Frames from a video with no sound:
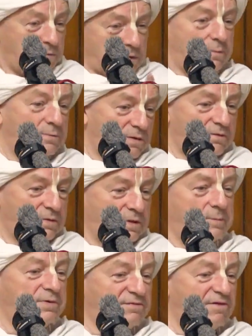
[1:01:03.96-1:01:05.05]

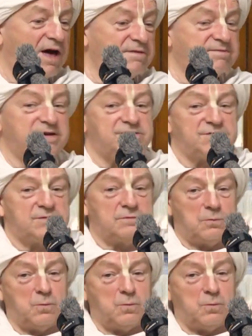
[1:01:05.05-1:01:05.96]
Number five is